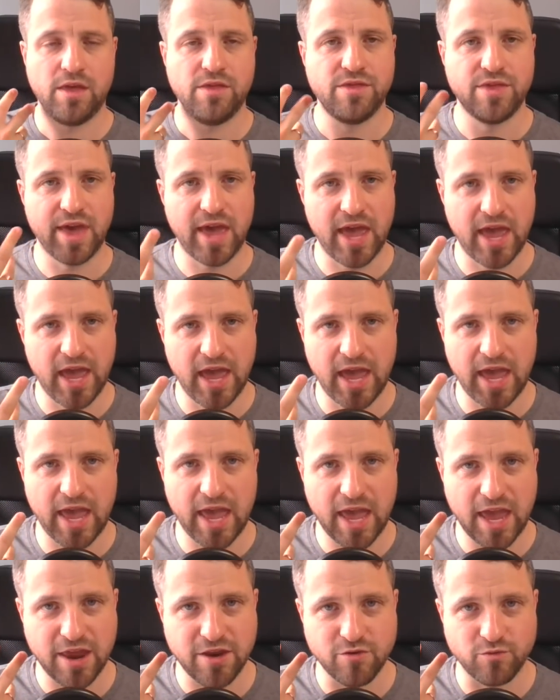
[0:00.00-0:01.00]

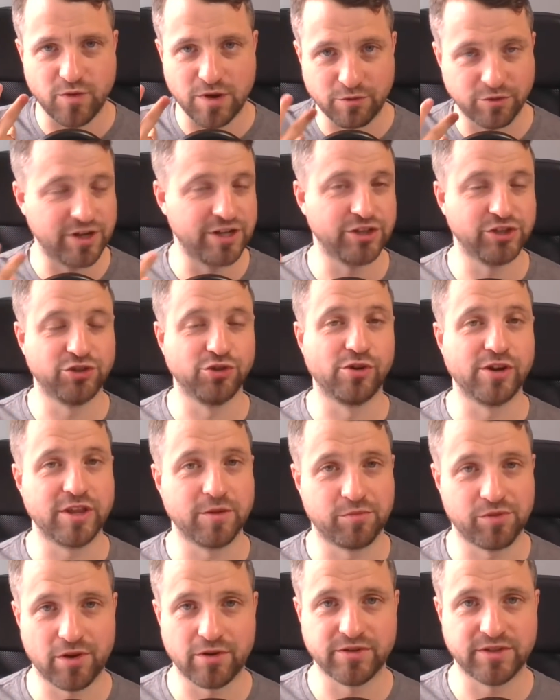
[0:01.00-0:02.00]
then we will enjoy
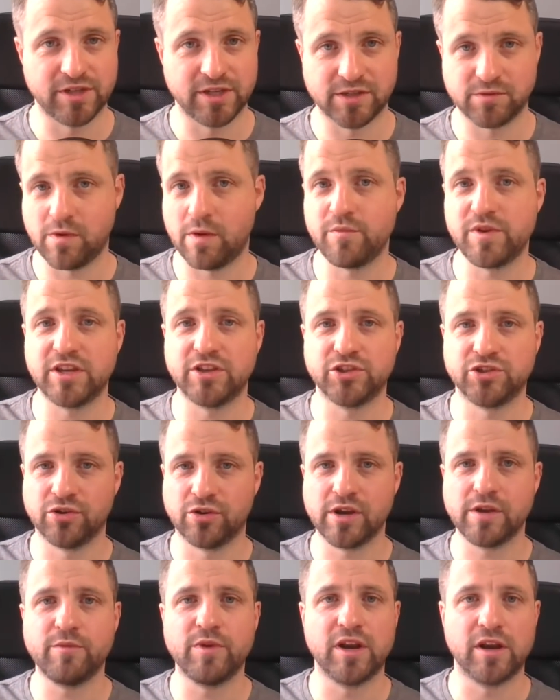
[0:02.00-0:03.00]
the process. When we
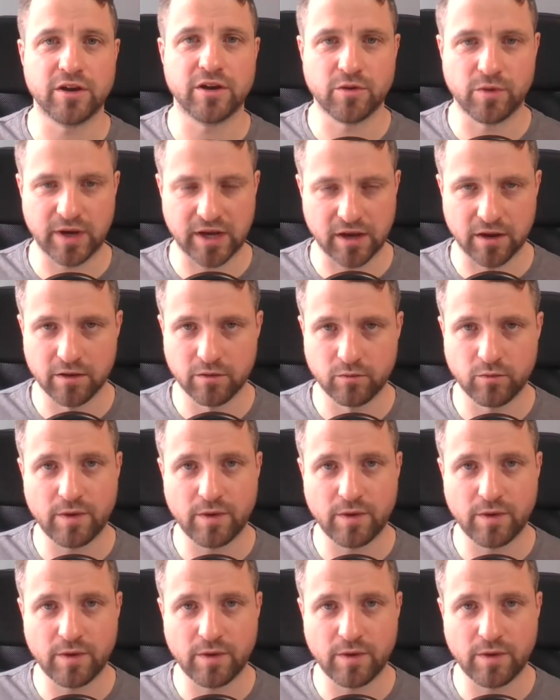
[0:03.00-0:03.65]
enjoy, we learn quicker.